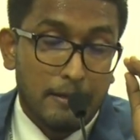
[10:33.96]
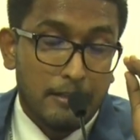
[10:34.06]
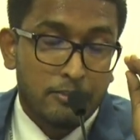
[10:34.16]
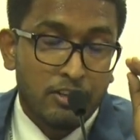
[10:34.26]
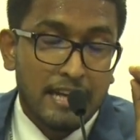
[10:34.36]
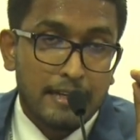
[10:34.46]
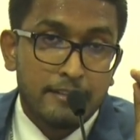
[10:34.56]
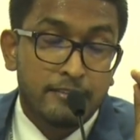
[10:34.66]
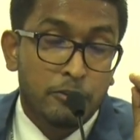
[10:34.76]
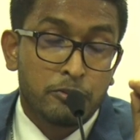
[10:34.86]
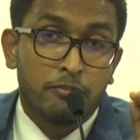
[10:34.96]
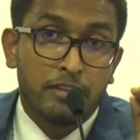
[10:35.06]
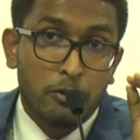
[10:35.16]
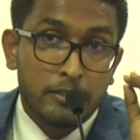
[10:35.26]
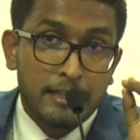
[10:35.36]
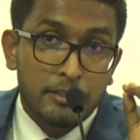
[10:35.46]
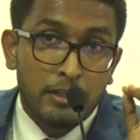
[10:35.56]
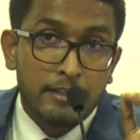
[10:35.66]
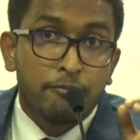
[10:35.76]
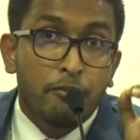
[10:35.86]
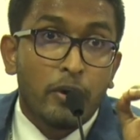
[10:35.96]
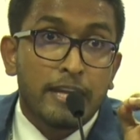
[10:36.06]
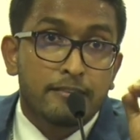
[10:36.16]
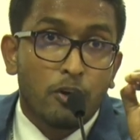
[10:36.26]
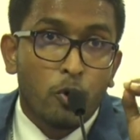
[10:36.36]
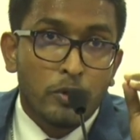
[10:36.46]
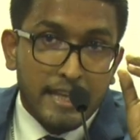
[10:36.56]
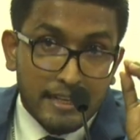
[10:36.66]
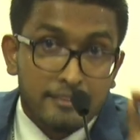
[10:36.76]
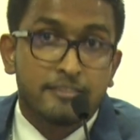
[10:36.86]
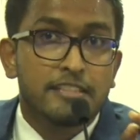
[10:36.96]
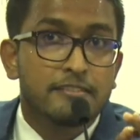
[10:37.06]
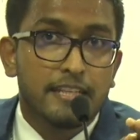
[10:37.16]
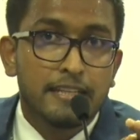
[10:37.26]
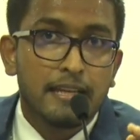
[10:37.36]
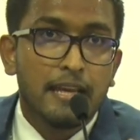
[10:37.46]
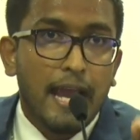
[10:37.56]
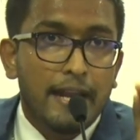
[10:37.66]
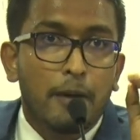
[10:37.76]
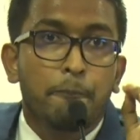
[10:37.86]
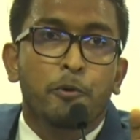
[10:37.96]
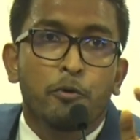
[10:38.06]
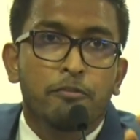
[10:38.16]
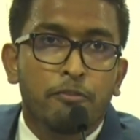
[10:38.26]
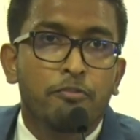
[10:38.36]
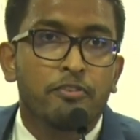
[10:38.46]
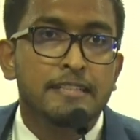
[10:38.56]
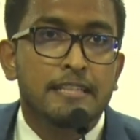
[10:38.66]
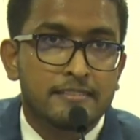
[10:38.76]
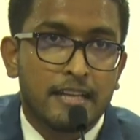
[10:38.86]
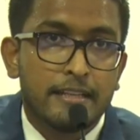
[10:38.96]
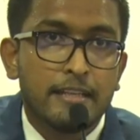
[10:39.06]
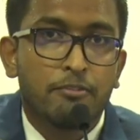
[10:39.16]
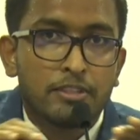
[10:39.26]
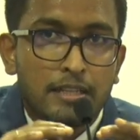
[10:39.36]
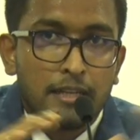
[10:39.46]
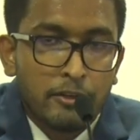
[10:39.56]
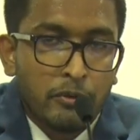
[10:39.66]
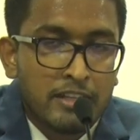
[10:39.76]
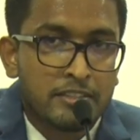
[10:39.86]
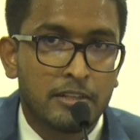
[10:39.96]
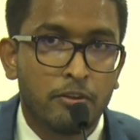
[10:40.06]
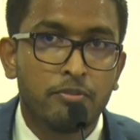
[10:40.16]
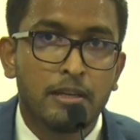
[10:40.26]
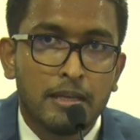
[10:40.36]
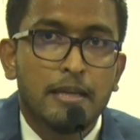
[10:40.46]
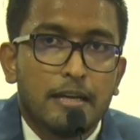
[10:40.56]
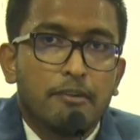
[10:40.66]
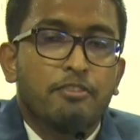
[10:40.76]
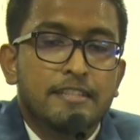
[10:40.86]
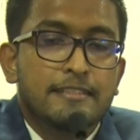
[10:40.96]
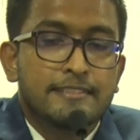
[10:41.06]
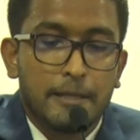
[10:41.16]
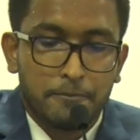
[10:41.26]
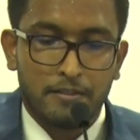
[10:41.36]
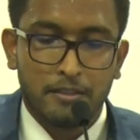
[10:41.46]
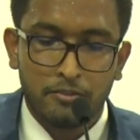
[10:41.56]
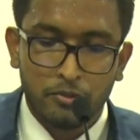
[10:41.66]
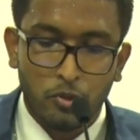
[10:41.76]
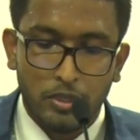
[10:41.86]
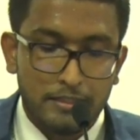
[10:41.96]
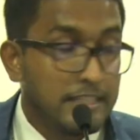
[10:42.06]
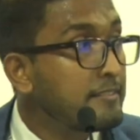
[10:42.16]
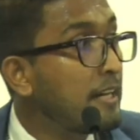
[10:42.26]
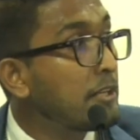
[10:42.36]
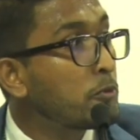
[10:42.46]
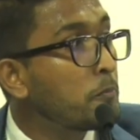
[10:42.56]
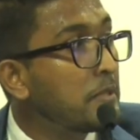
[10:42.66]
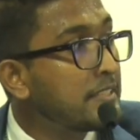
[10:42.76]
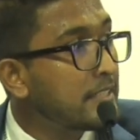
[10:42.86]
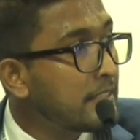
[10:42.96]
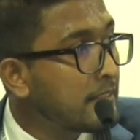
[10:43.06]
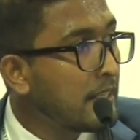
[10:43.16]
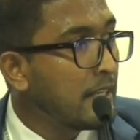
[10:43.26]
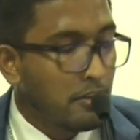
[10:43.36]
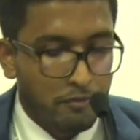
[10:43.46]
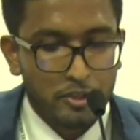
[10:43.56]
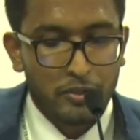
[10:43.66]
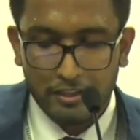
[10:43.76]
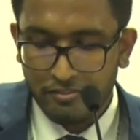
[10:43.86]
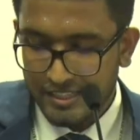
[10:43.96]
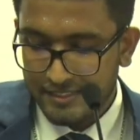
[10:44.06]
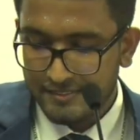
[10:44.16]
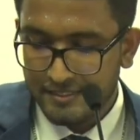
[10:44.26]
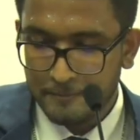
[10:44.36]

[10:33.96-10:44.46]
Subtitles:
Sri Lanka Institute of Nanotechnology for its own characteristic and approved for further study for the continuation of further steps. So these are two pictures for your reference.